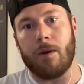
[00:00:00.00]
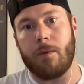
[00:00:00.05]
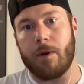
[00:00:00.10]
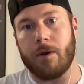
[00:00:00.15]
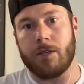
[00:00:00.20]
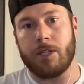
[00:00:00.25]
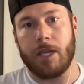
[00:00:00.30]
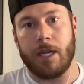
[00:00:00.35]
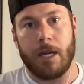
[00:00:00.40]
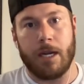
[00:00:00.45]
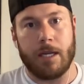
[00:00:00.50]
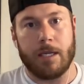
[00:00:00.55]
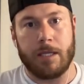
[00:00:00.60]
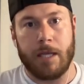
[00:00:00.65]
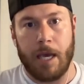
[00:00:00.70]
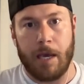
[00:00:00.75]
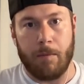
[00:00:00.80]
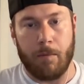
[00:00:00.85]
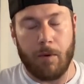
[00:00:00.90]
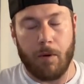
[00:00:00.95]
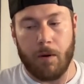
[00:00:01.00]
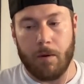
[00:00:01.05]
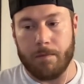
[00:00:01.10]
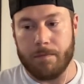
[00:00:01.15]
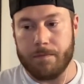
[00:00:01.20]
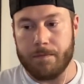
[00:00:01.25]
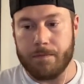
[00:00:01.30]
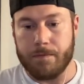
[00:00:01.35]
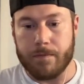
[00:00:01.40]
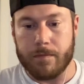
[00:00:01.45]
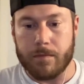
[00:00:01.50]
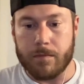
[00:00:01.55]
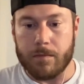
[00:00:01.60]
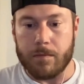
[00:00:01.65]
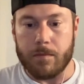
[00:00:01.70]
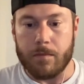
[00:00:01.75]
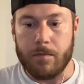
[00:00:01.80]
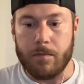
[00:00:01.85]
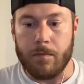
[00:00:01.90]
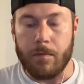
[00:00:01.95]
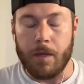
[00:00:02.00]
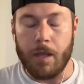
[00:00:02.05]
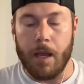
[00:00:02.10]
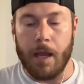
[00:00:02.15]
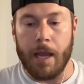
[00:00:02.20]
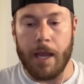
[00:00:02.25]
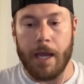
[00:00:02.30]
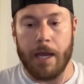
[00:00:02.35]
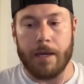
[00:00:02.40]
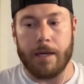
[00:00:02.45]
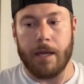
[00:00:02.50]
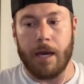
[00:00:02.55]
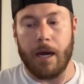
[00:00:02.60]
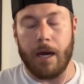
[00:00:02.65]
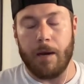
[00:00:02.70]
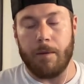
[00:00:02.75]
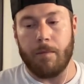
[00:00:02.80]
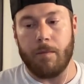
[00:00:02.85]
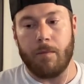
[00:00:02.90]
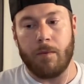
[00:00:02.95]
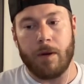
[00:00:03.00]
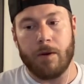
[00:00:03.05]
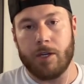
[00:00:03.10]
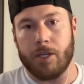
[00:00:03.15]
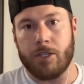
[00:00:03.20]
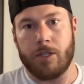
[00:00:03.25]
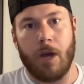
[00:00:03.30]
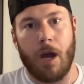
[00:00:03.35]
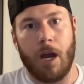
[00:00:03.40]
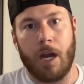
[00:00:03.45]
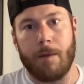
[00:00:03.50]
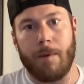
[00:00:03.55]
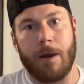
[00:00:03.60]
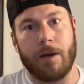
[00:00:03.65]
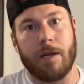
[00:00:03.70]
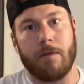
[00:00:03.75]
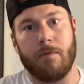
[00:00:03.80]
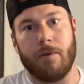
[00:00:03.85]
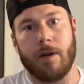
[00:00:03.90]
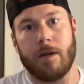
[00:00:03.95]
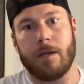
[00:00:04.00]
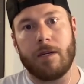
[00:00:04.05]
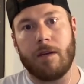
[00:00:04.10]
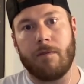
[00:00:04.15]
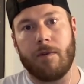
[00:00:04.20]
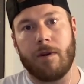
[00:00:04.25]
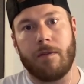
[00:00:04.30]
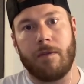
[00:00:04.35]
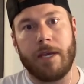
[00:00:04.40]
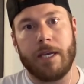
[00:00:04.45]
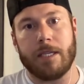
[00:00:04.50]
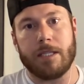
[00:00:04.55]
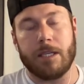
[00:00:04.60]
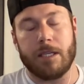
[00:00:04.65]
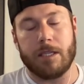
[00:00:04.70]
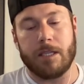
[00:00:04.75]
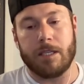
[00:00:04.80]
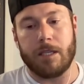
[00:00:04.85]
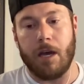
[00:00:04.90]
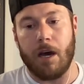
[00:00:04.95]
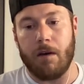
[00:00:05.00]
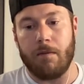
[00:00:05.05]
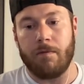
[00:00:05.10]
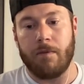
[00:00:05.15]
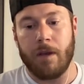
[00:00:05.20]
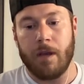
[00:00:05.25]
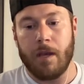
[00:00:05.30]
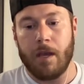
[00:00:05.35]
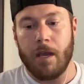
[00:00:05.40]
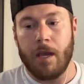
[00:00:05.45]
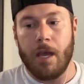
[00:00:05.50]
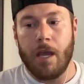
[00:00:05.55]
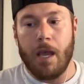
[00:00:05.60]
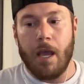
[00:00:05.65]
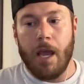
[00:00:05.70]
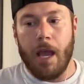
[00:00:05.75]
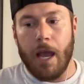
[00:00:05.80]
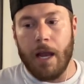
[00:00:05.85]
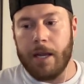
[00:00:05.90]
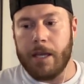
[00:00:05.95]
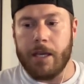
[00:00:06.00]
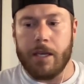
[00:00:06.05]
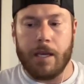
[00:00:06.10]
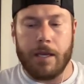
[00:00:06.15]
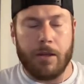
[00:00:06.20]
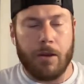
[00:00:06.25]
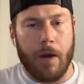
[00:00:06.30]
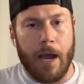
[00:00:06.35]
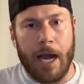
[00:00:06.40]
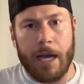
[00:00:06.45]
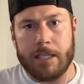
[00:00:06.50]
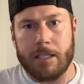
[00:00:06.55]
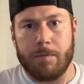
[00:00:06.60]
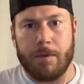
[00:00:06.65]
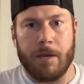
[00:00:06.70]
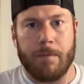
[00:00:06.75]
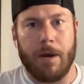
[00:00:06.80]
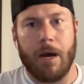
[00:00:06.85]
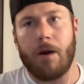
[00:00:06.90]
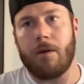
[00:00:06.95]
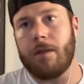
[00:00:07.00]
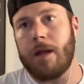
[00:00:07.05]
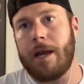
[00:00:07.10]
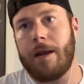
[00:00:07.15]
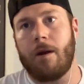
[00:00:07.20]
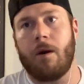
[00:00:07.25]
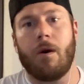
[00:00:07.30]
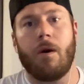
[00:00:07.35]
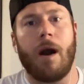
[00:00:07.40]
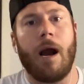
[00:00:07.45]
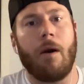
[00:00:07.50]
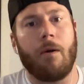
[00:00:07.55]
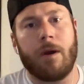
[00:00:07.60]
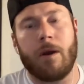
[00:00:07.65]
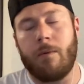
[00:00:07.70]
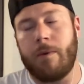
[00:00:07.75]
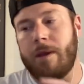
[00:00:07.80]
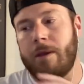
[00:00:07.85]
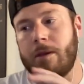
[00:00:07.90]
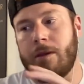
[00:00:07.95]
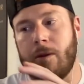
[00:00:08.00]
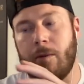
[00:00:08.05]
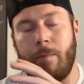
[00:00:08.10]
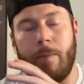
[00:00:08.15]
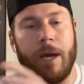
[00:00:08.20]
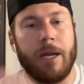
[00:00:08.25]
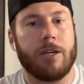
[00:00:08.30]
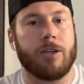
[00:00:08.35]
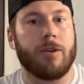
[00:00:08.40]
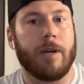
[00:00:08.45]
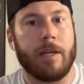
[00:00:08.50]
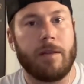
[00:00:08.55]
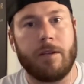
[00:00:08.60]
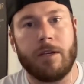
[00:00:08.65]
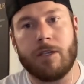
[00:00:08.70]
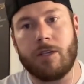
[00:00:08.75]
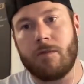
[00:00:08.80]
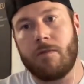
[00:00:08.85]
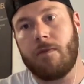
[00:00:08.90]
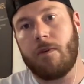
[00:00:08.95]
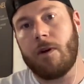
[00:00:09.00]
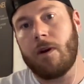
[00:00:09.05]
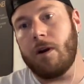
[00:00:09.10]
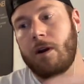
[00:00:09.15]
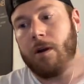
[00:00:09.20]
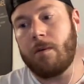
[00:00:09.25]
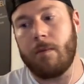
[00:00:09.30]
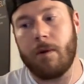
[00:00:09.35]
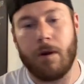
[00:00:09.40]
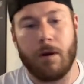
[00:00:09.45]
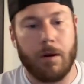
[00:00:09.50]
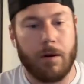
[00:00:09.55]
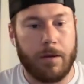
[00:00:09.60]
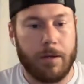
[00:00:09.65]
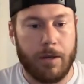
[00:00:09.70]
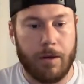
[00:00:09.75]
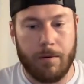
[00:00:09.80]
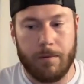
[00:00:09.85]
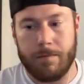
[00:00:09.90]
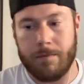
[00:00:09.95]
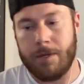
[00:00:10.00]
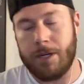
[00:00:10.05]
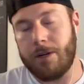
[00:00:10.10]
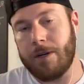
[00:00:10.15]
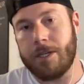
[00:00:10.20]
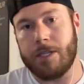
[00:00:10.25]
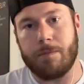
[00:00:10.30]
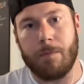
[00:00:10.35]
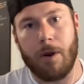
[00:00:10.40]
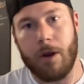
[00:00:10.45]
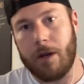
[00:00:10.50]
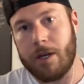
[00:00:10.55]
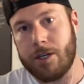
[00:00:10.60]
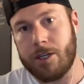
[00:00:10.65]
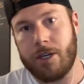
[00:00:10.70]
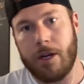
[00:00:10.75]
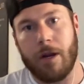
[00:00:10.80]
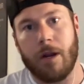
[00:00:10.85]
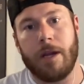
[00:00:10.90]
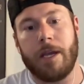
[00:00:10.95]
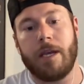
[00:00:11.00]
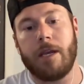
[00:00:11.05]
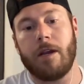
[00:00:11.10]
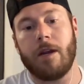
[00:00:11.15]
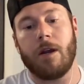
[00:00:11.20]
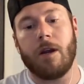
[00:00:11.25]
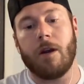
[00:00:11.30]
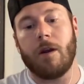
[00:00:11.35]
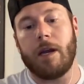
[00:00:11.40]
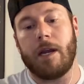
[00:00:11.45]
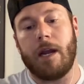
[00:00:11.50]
And we were sitting at a table and we were just talking about different things and stuff. And he, asked me about like, oh, how can we, penetrate this firm or, increase market share here.